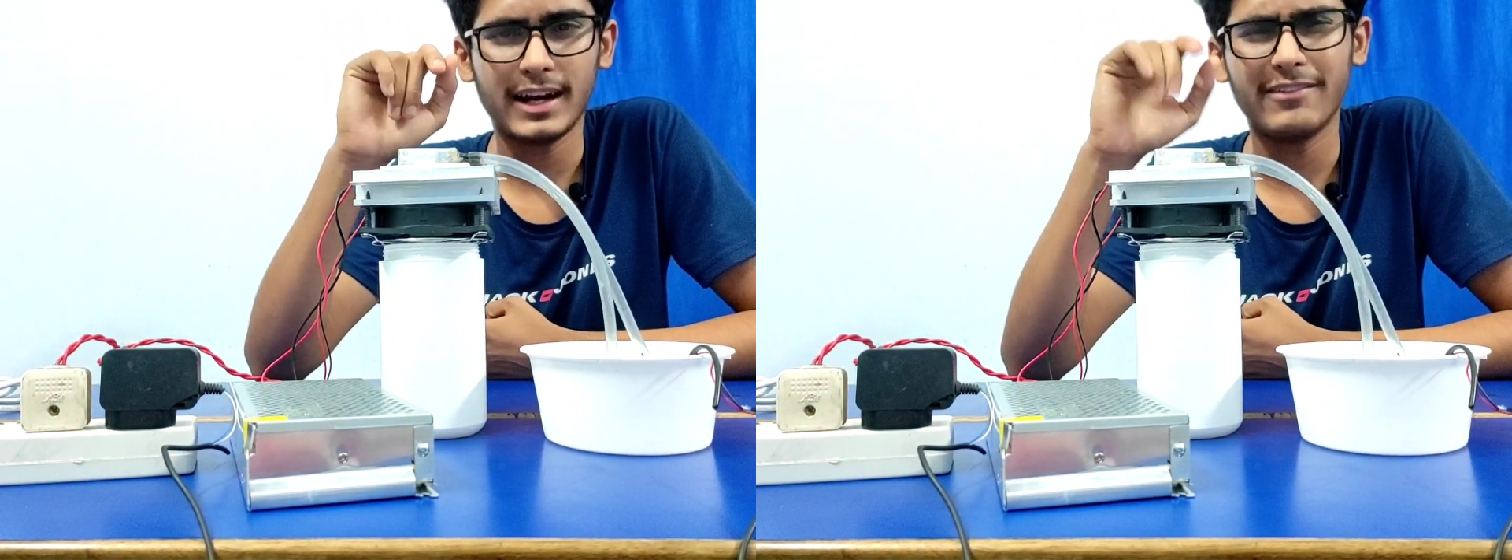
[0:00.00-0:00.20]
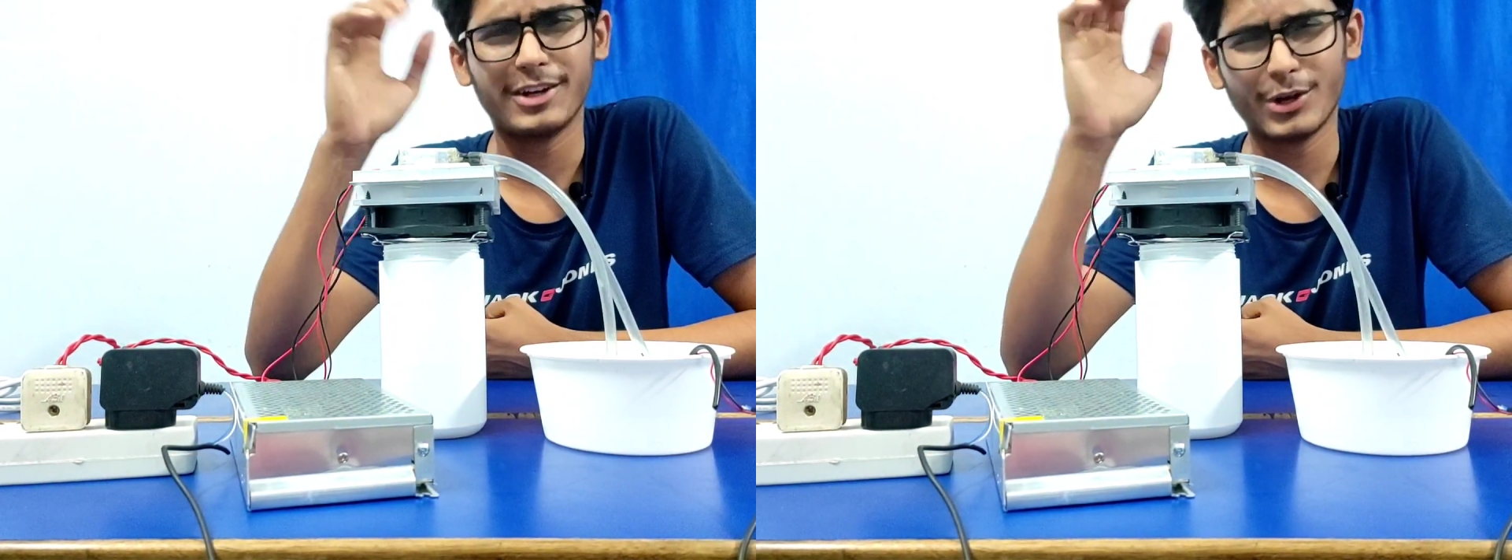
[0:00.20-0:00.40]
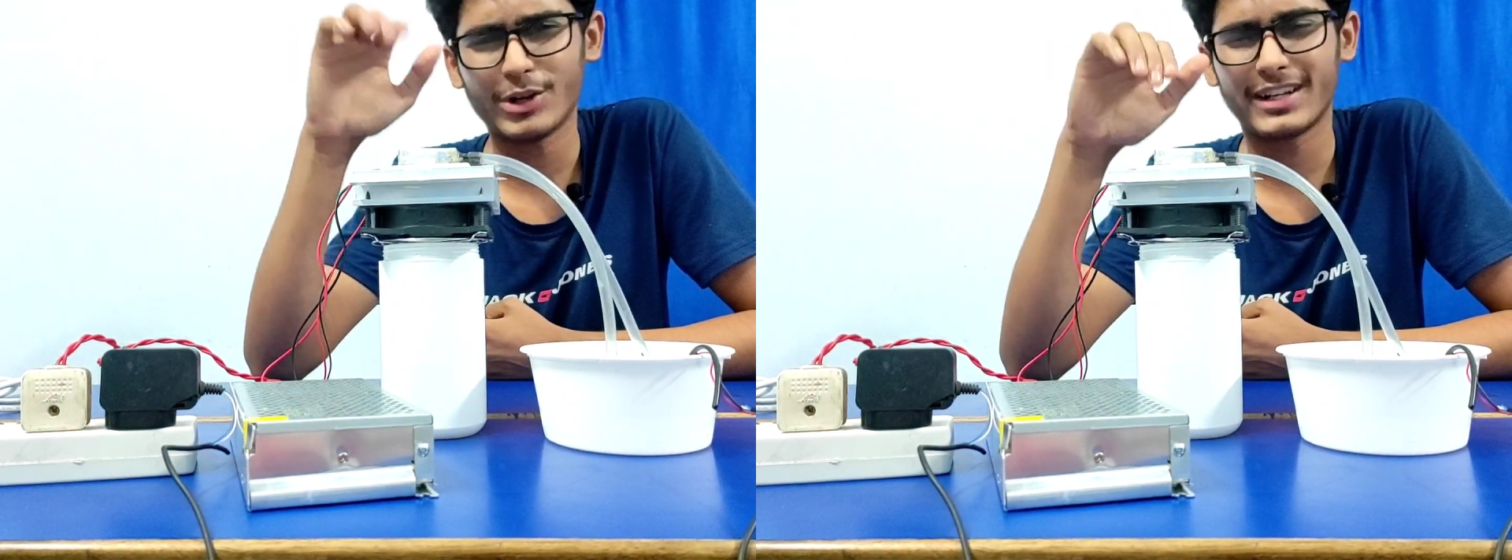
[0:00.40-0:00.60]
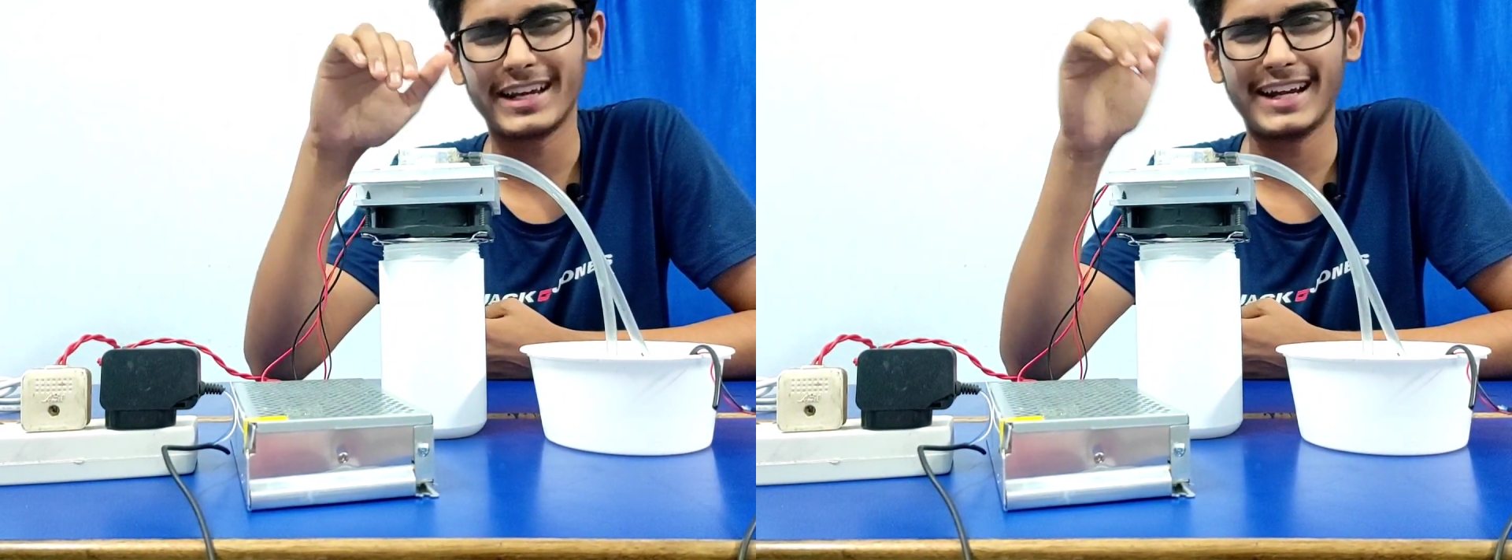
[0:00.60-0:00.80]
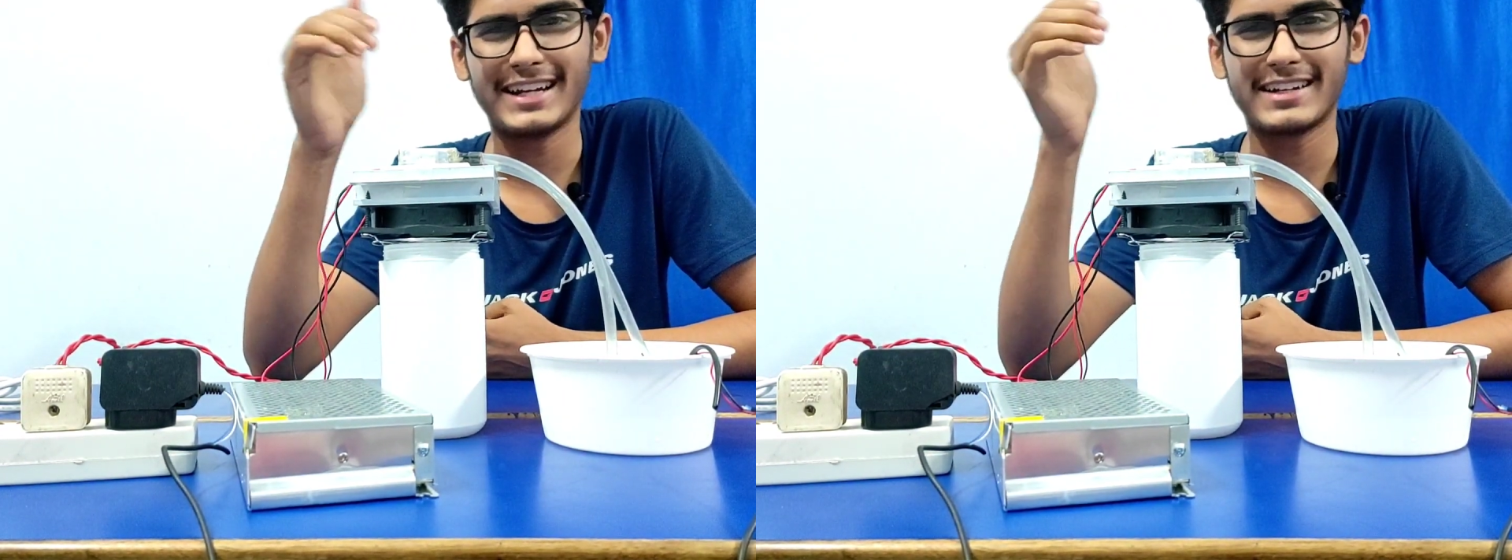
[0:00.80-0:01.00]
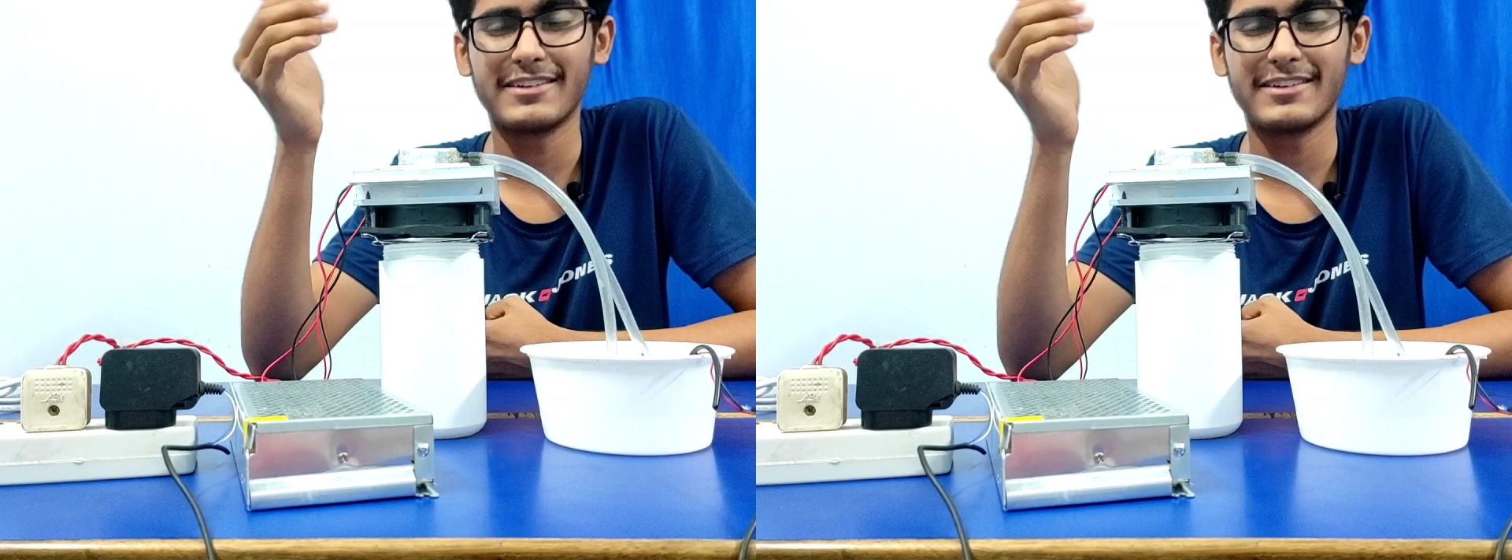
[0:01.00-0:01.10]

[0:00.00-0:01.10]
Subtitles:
I will not get